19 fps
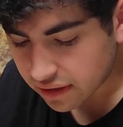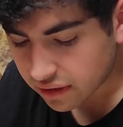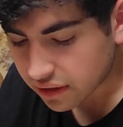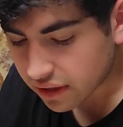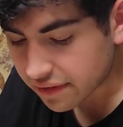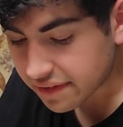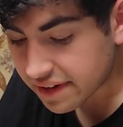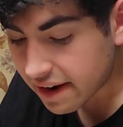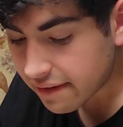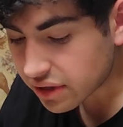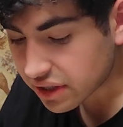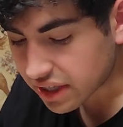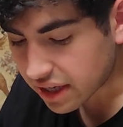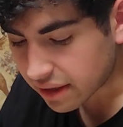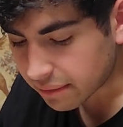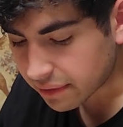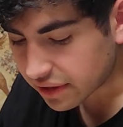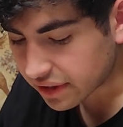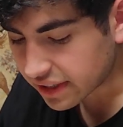"I'll never come
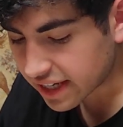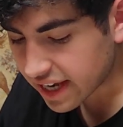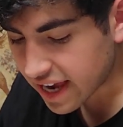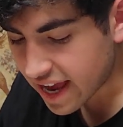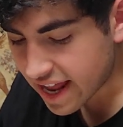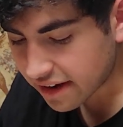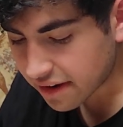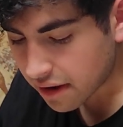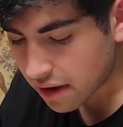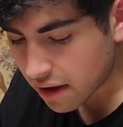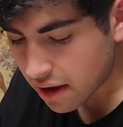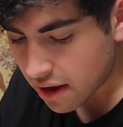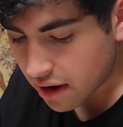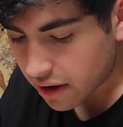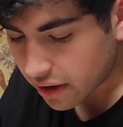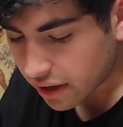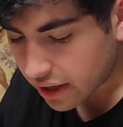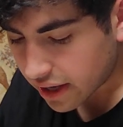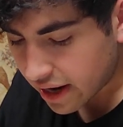here again."
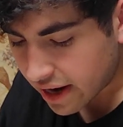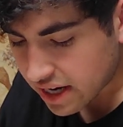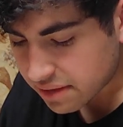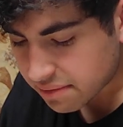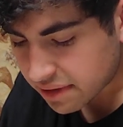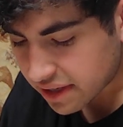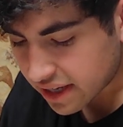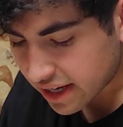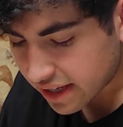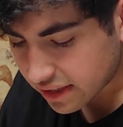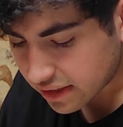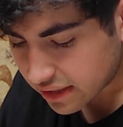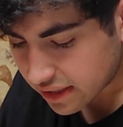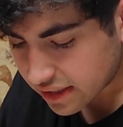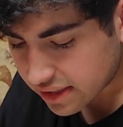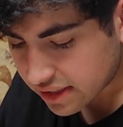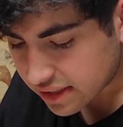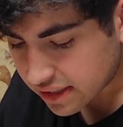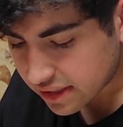Her eyes began to
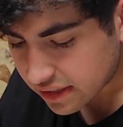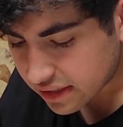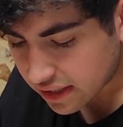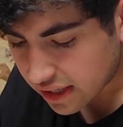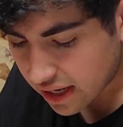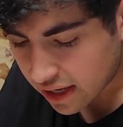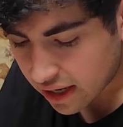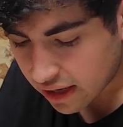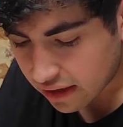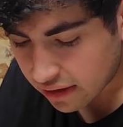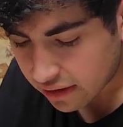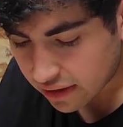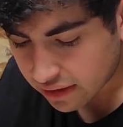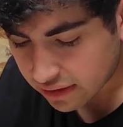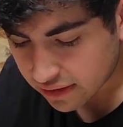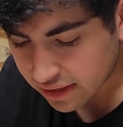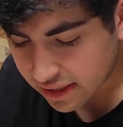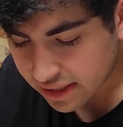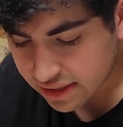glisten as her
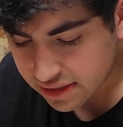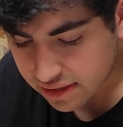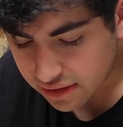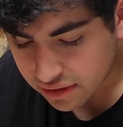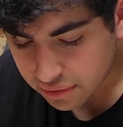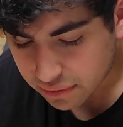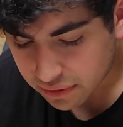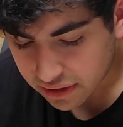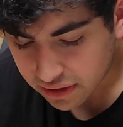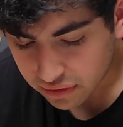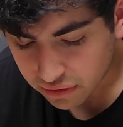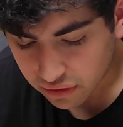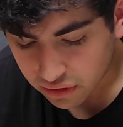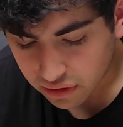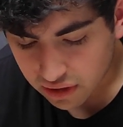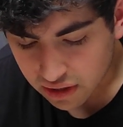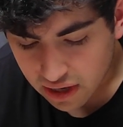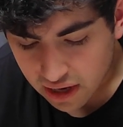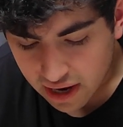lids to twinkle.
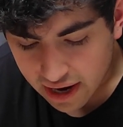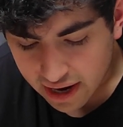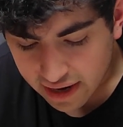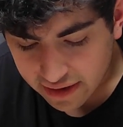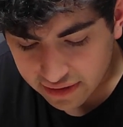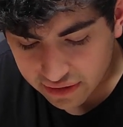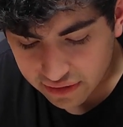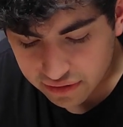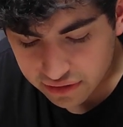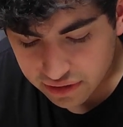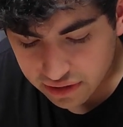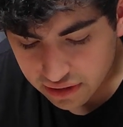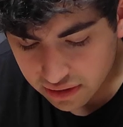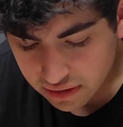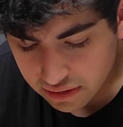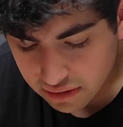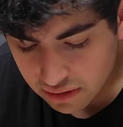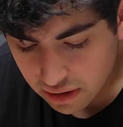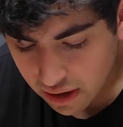"And you
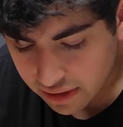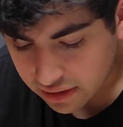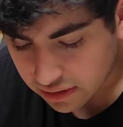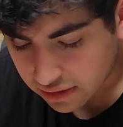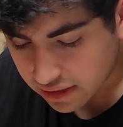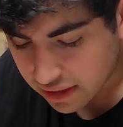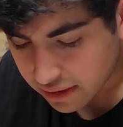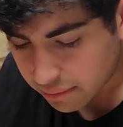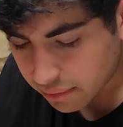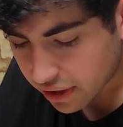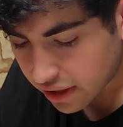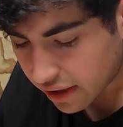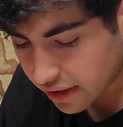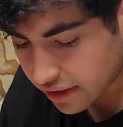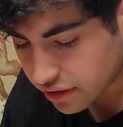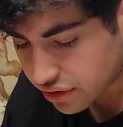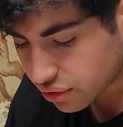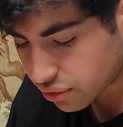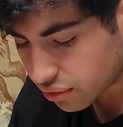should a deliberate
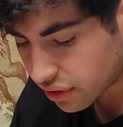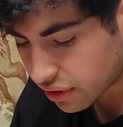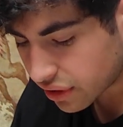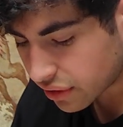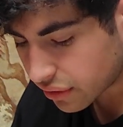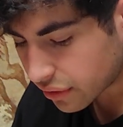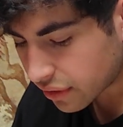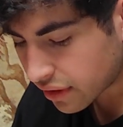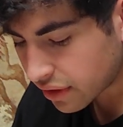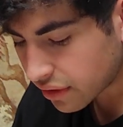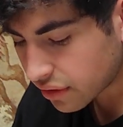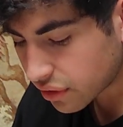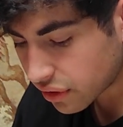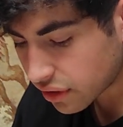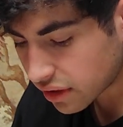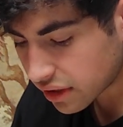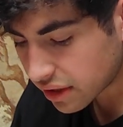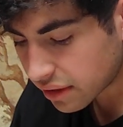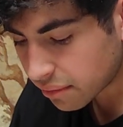untruth." "Then you told a
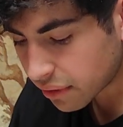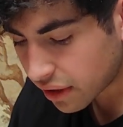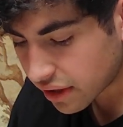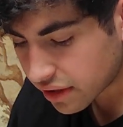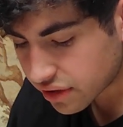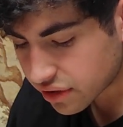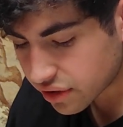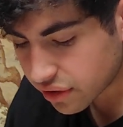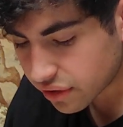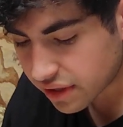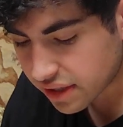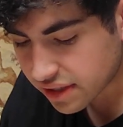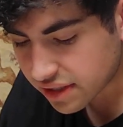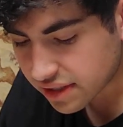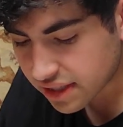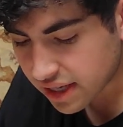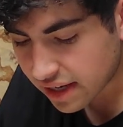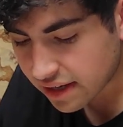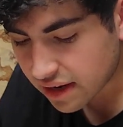deliberate untruth," he
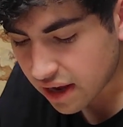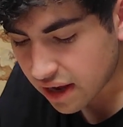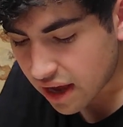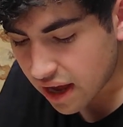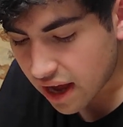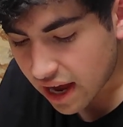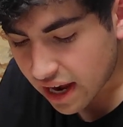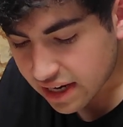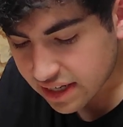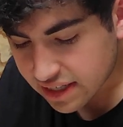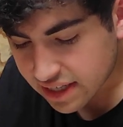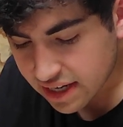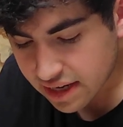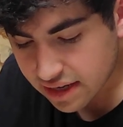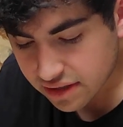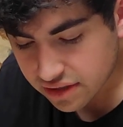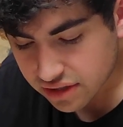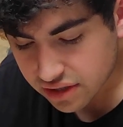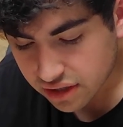said. "I
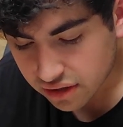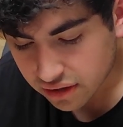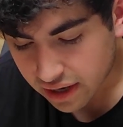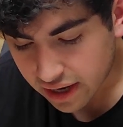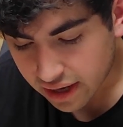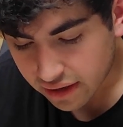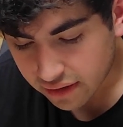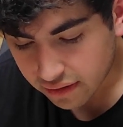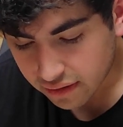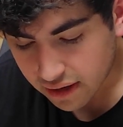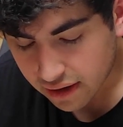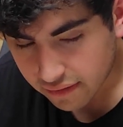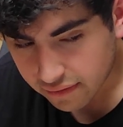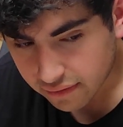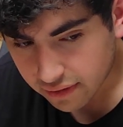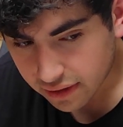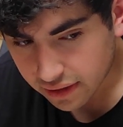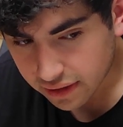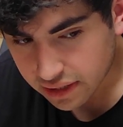didn't," she cried,
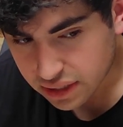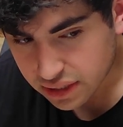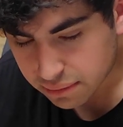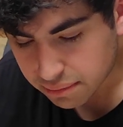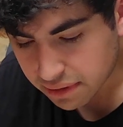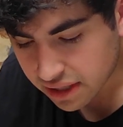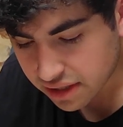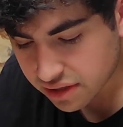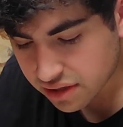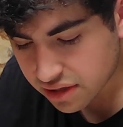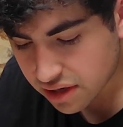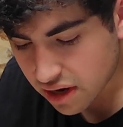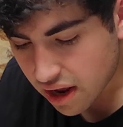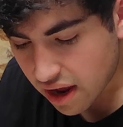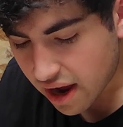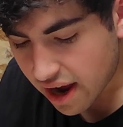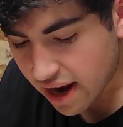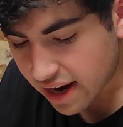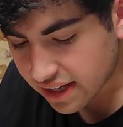recovering her speech.
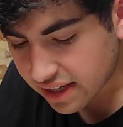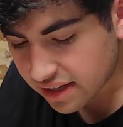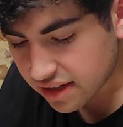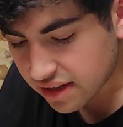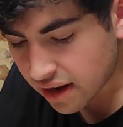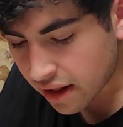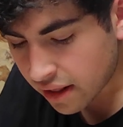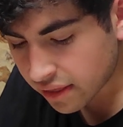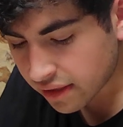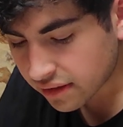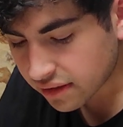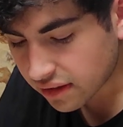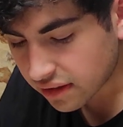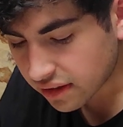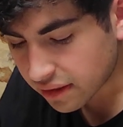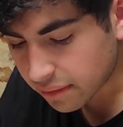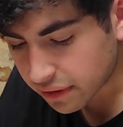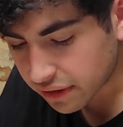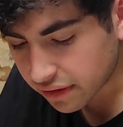"I did nothing
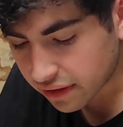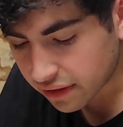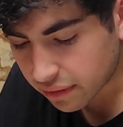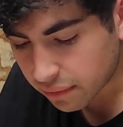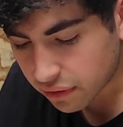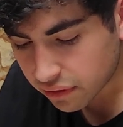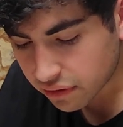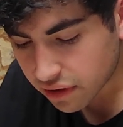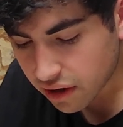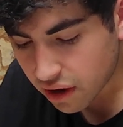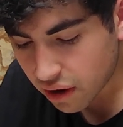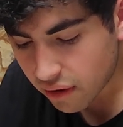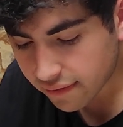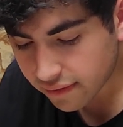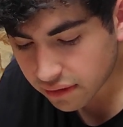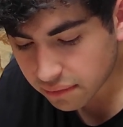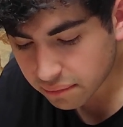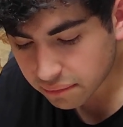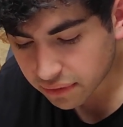deliberately. Well, go if
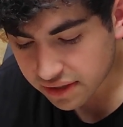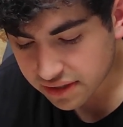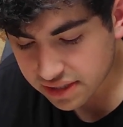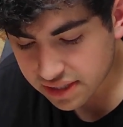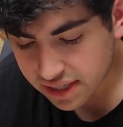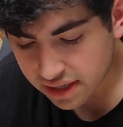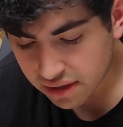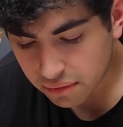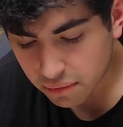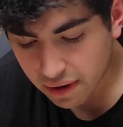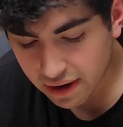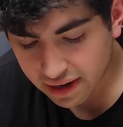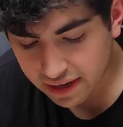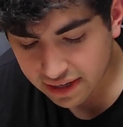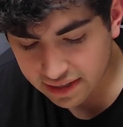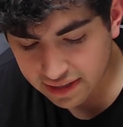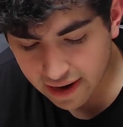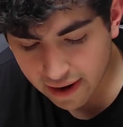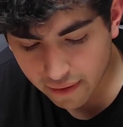you please. Get away, and
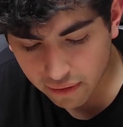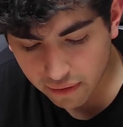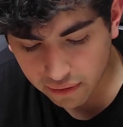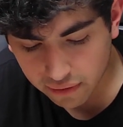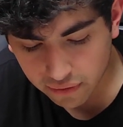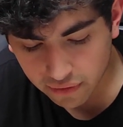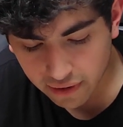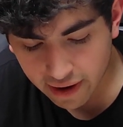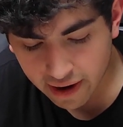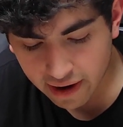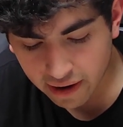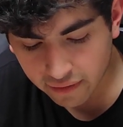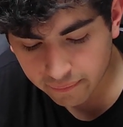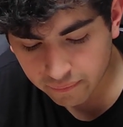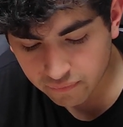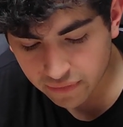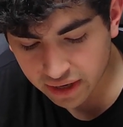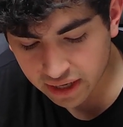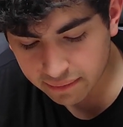now I'll cry.
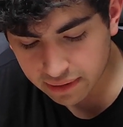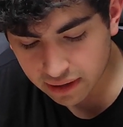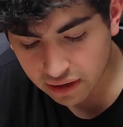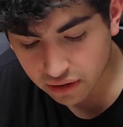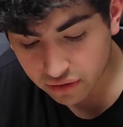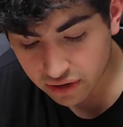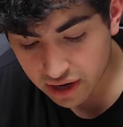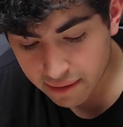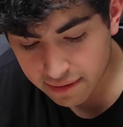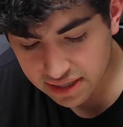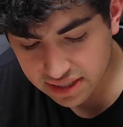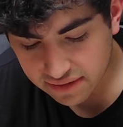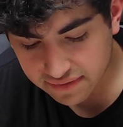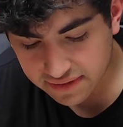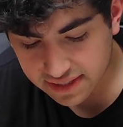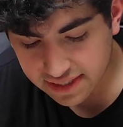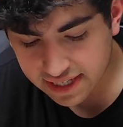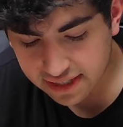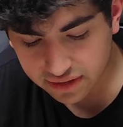I'll cry myself
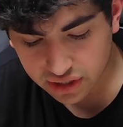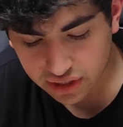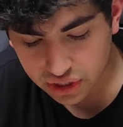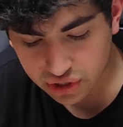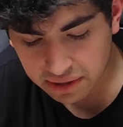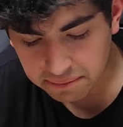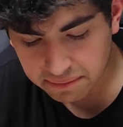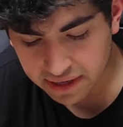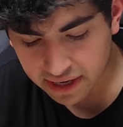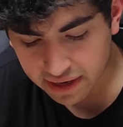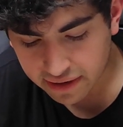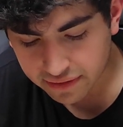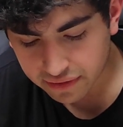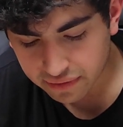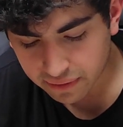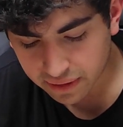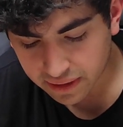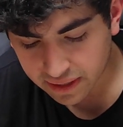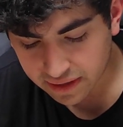sick." She dropped down to
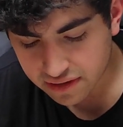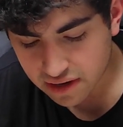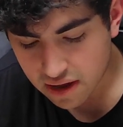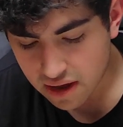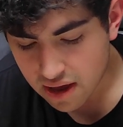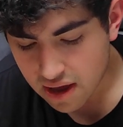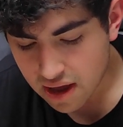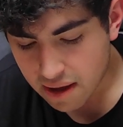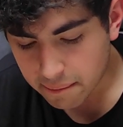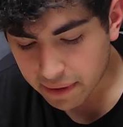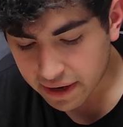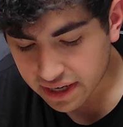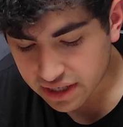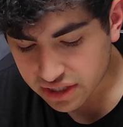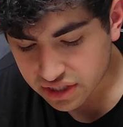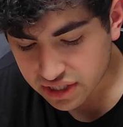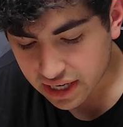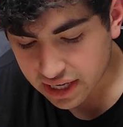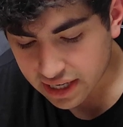her knees by a
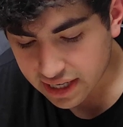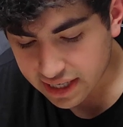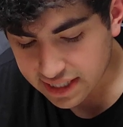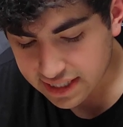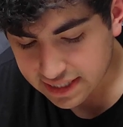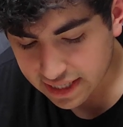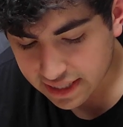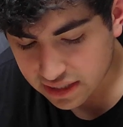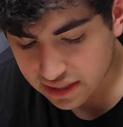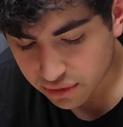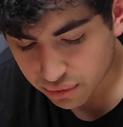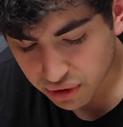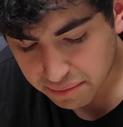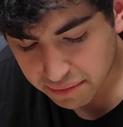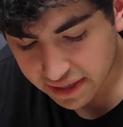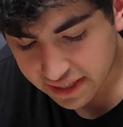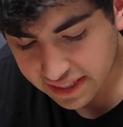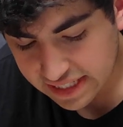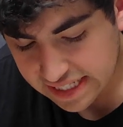chair and set to
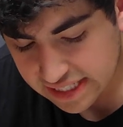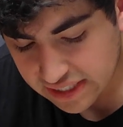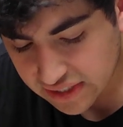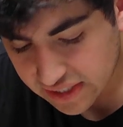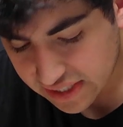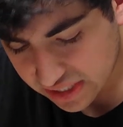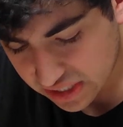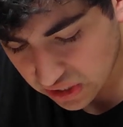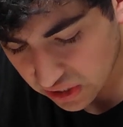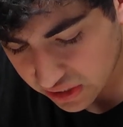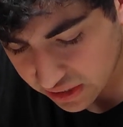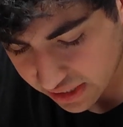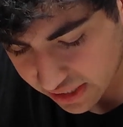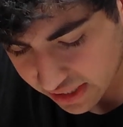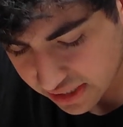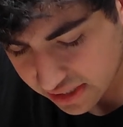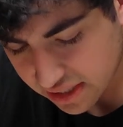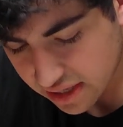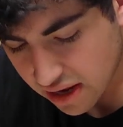weeping in serious
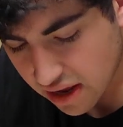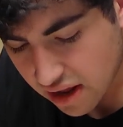earnest.